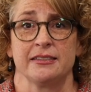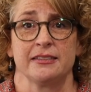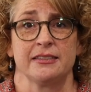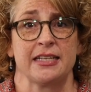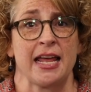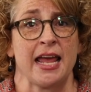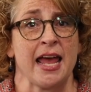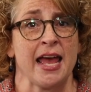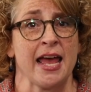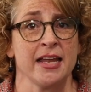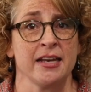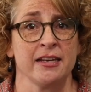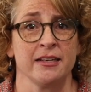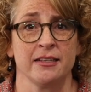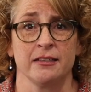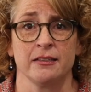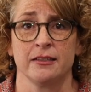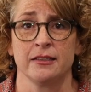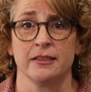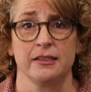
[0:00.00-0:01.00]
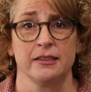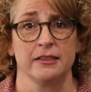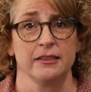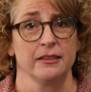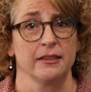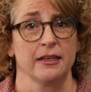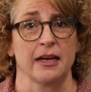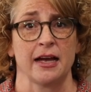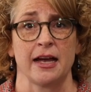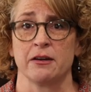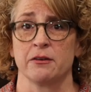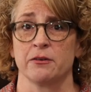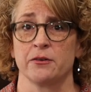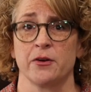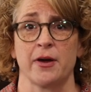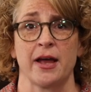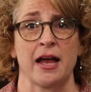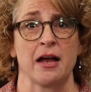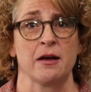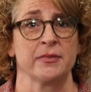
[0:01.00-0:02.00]
10, I don't
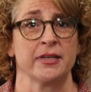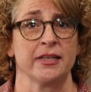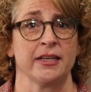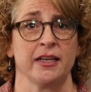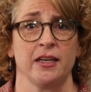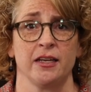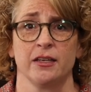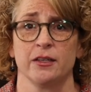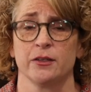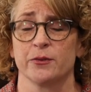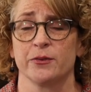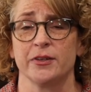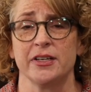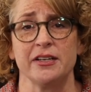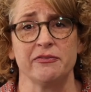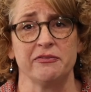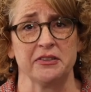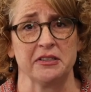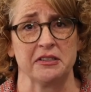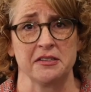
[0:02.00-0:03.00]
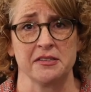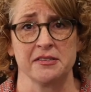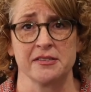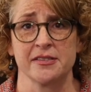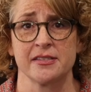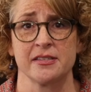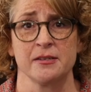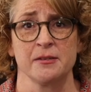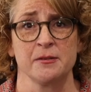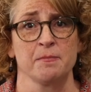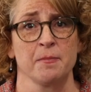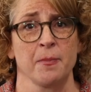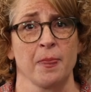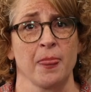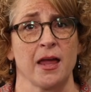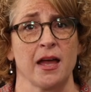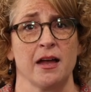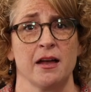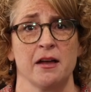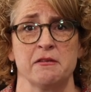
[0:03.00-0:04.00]
know how many, refills
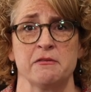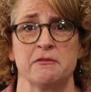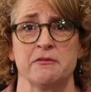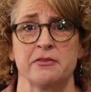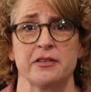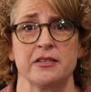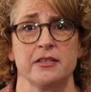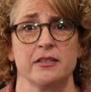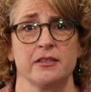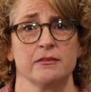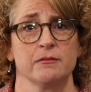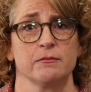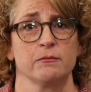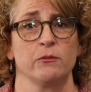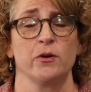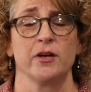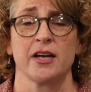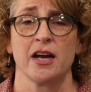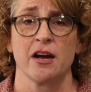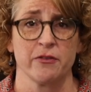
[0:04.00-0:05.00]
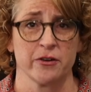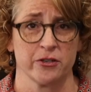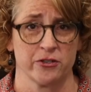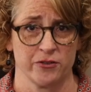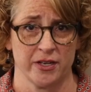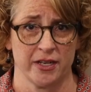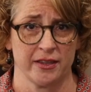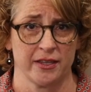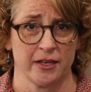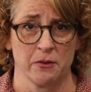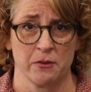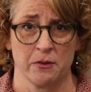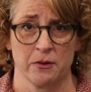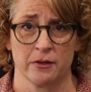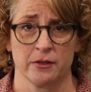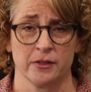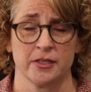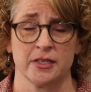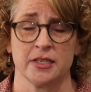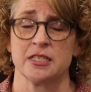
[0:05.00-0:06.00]
of whatever drink they
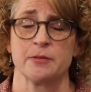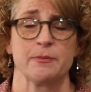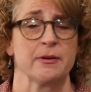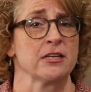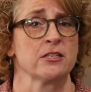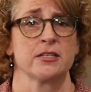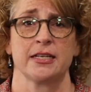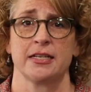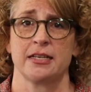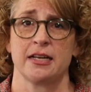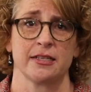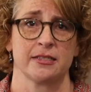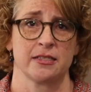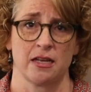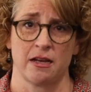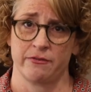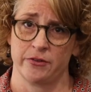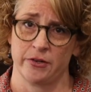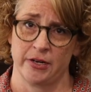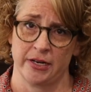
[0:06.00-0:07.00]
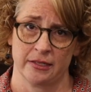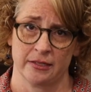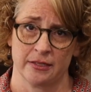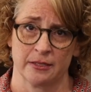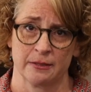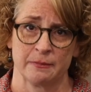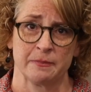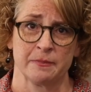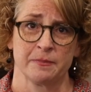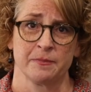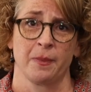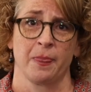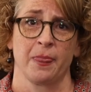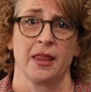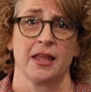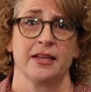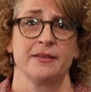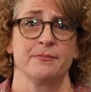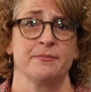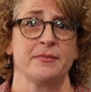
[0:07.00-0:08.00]
ordered, especially not soft drinks.
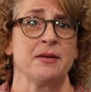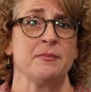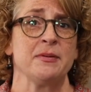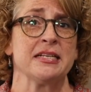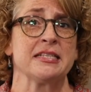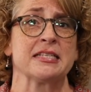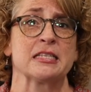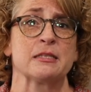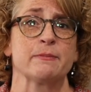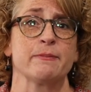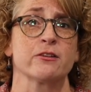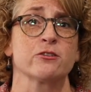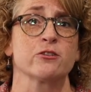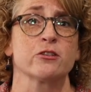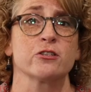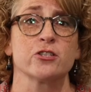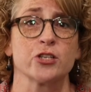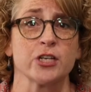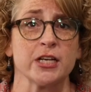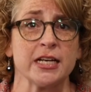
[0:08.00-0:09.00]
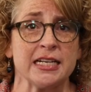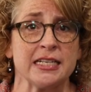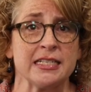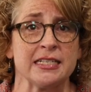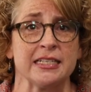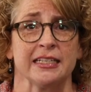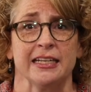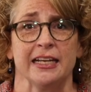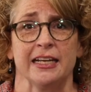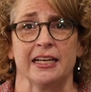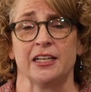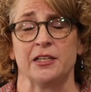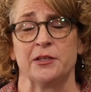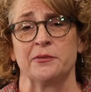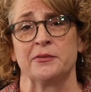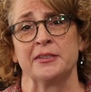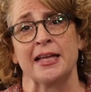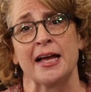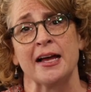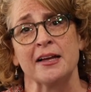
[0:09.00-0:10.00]
Maybe it's a special treat and
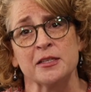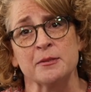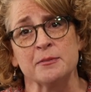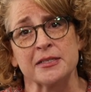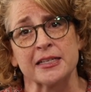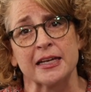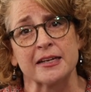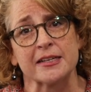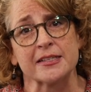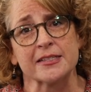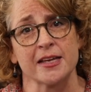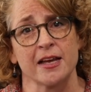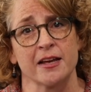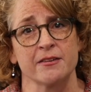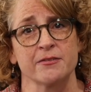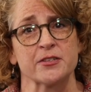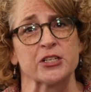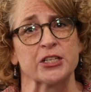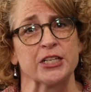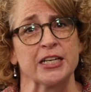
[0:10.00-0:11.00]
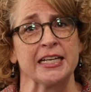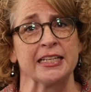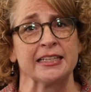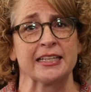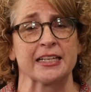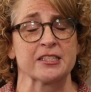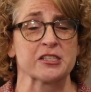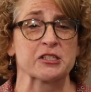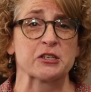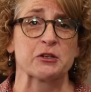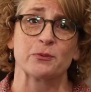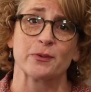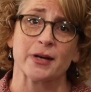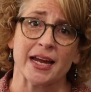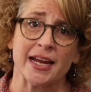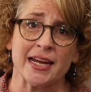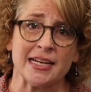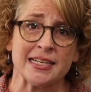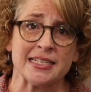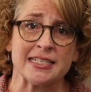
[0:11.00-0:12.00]
you've allowed them to get a soft drink. That's
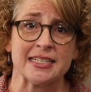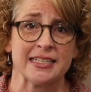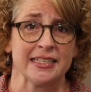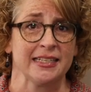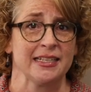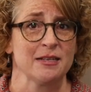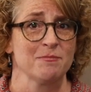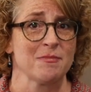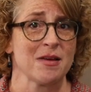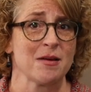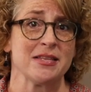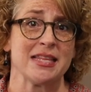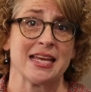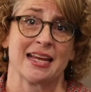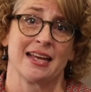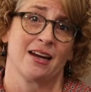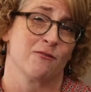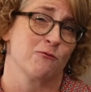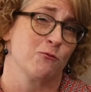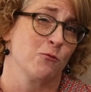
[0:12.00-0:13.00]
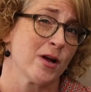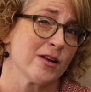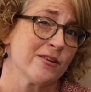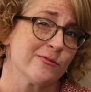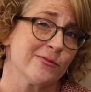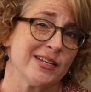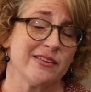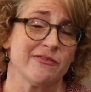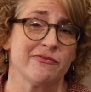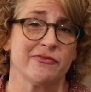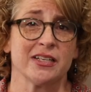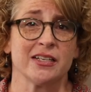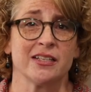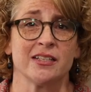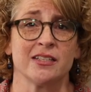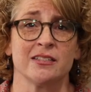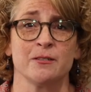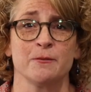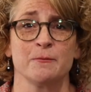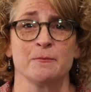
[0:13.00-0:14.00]
great. Maybe they can have one
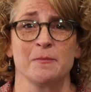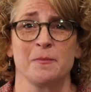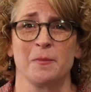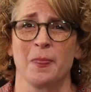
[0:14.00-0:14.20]
refill,